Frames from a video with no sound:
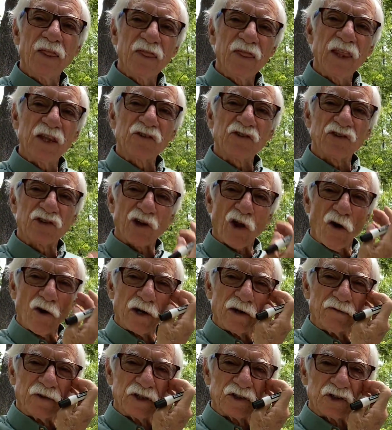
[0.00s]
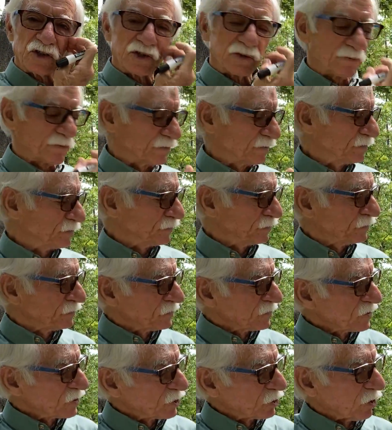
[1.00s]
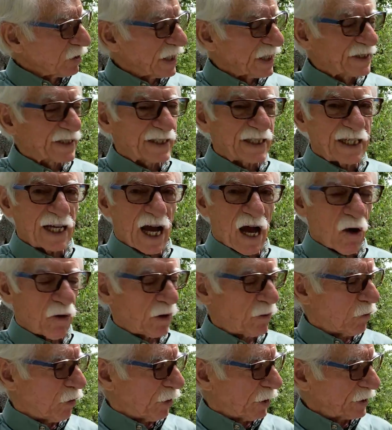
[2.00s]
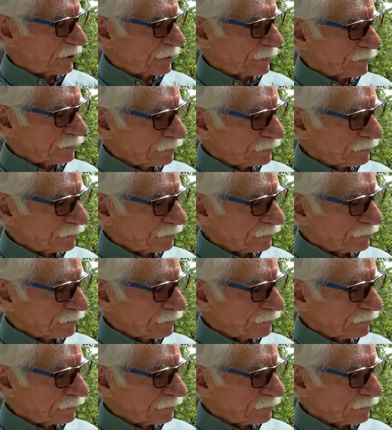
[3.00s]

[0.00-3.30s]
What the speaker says: this is long division. So let's see how it works.